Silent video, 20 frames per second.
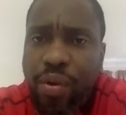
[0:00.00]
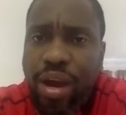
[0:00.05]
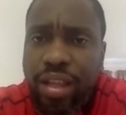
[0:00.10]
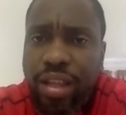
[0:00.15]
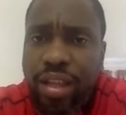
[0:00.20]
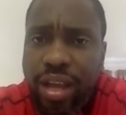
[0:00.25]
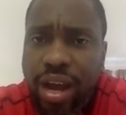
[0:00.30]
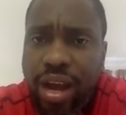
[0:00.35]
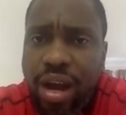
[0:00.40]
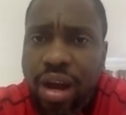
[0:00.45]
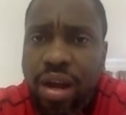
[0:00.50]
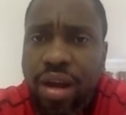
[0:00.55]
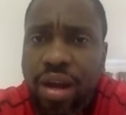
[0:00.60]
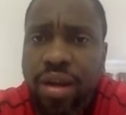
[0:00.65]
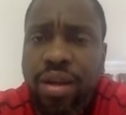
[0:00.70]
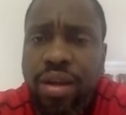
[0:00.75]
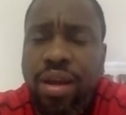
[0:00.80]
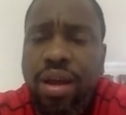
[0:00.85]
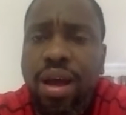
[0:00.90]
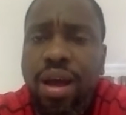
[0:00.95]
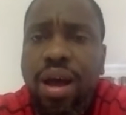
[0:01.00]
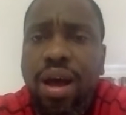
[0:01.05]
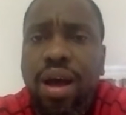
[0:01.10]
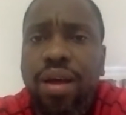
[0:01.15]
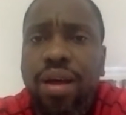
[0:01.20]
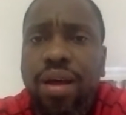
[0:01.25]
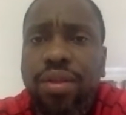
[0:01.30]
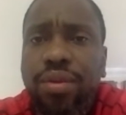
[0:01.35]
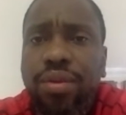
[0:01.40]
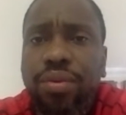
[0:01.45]
where they are,
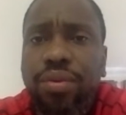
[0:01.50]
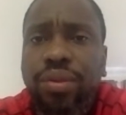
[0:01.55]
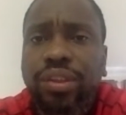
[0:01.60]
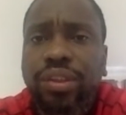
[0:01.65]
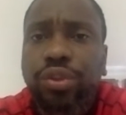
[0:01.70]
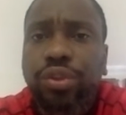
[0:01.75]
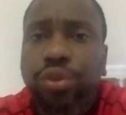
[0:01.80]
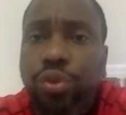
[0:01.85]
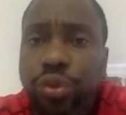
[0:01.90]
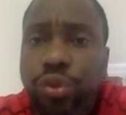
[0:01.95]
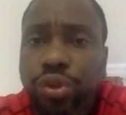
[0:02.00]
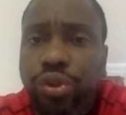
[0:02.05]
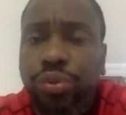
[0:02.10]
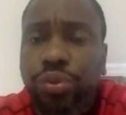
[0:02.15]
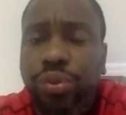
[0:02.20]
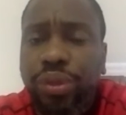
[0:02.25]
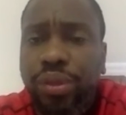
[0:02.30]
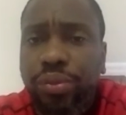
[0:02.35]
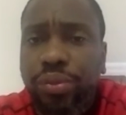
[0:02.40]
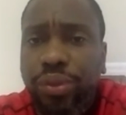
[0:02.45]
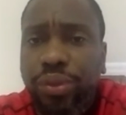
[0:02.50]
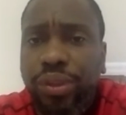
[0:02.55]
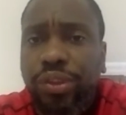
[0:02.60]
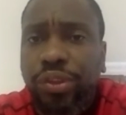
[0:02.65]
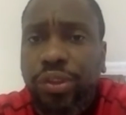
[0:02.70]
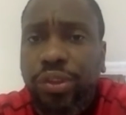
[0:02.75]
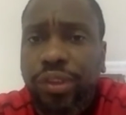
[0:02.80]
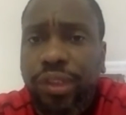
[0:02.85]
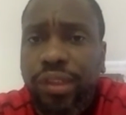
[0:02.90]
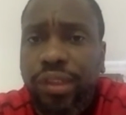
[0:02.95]
uh, there is huge re
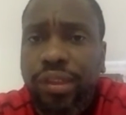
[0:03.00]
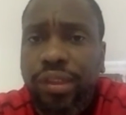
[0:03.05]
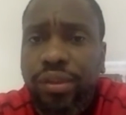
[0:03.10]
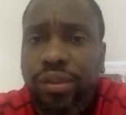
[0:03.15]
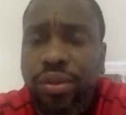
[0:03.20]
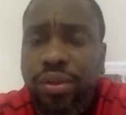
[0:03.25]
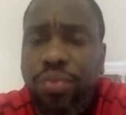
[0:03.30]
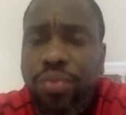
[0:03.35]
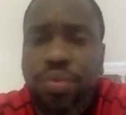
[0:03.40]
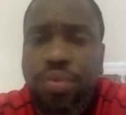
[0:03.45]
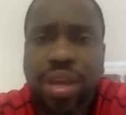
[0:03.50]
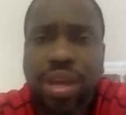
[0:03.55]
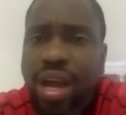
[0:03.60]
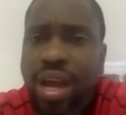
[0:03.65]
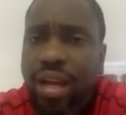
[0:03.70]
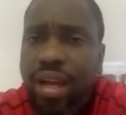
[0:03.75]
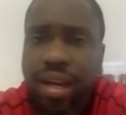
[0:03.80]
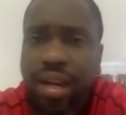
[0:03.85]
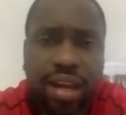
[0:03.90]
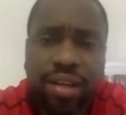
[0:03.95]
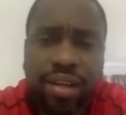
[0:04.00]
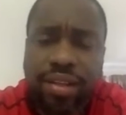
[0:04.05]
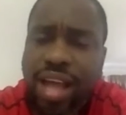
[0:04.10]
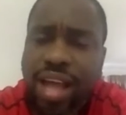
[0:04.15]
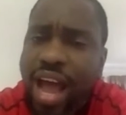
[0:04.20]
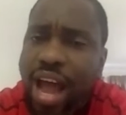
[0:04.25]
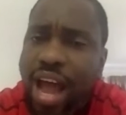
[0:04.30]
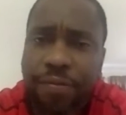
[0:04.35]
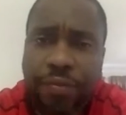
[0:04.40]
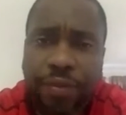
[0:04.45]
resources. But we are clear
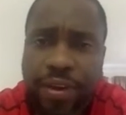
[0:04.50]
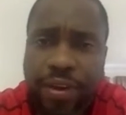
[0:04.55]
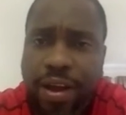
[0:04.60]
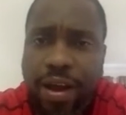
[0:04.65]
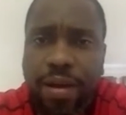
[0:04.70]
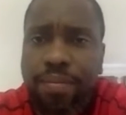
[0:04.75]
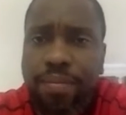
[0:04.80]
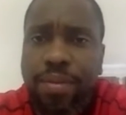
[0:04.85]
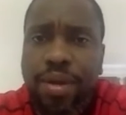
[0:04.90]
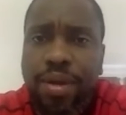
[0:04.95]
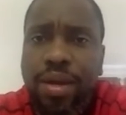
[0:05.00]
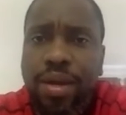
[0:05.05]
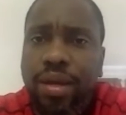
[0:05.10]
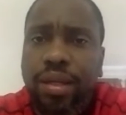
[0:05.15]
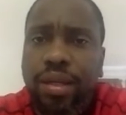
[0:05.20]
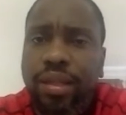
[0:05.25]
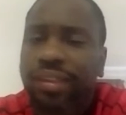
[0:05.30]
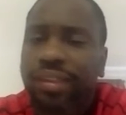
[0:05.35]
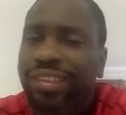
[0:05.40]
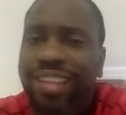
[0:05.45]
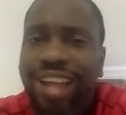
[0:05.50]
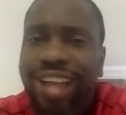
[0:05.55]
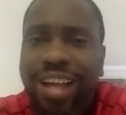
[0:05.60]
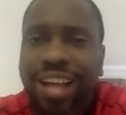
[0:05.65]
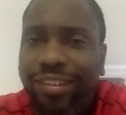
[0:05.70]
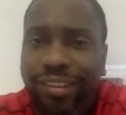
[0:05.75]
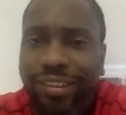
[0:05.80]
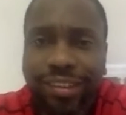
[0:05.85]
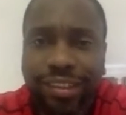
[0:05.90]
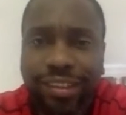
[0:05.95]
that AFRICOM is
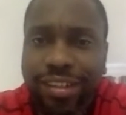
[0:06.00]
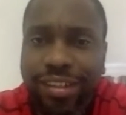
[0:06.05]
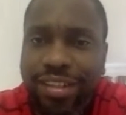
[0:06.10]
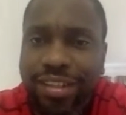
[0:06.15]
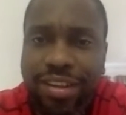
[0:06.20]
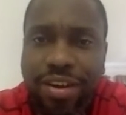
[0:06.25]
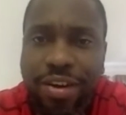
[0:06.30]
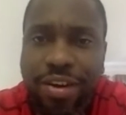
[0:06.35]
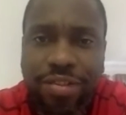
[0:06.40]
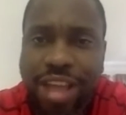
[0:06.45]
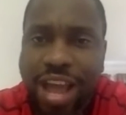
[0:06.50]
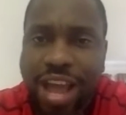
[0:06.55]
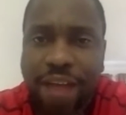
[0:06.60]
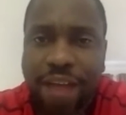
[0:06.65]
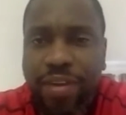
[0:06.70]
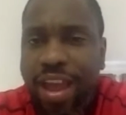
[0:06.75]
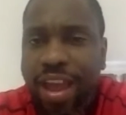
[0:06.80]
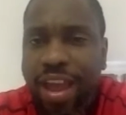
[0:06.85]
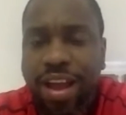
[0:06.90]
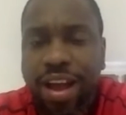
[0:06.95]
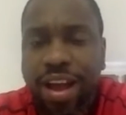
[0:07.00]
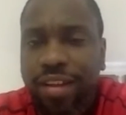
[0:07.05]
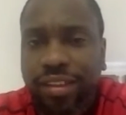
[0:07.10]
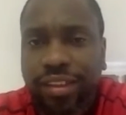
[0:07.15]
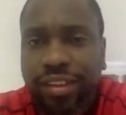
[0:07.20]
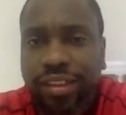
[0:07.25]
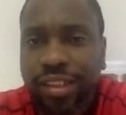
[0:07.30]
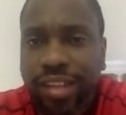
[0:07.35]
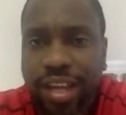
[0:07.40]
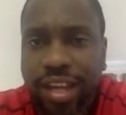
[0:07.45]
not on the African
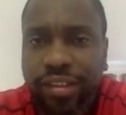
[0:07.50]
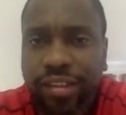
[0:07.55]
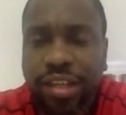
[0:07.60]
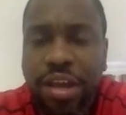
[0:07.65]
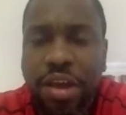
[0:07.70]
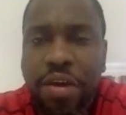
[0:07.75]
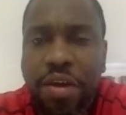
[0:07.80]
continent